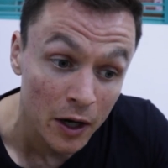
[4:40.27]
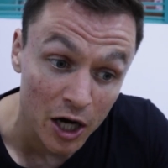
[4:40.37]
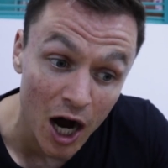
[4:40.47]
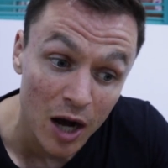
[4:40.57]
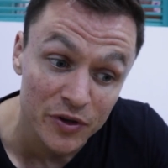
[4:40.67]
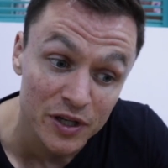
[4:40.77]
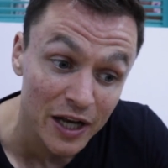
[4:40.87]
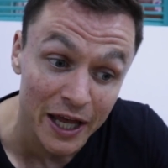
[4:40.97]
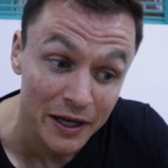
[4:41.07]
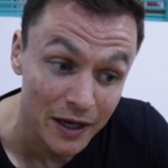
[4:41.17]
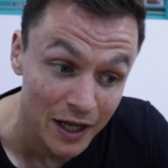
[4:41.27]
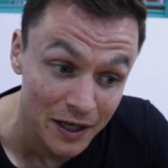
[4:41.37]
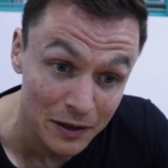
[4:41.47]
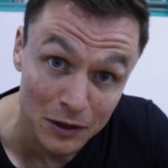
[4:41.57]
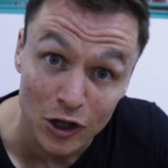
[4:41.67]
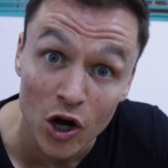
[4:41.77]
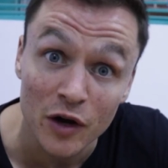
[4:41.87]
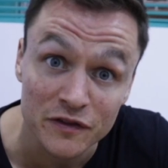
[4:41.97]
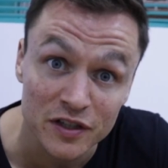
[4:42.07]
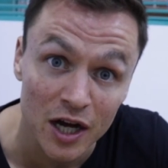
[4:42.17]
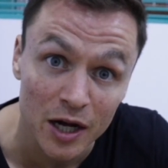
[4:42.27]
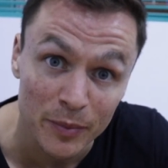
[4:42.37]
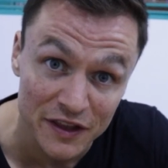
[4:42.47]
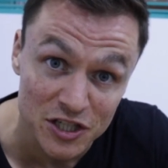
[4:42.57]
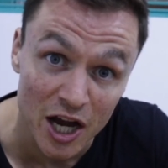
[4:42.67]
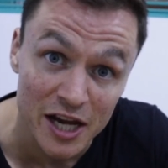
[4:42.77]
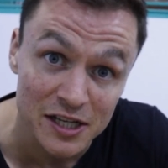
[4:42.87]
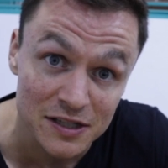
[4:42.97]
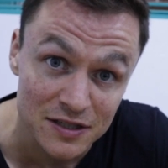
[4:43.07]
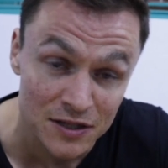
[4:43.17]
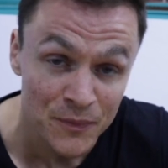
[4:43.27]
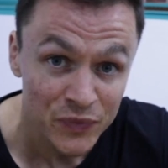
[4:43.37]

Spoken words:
common and loved by the Chinese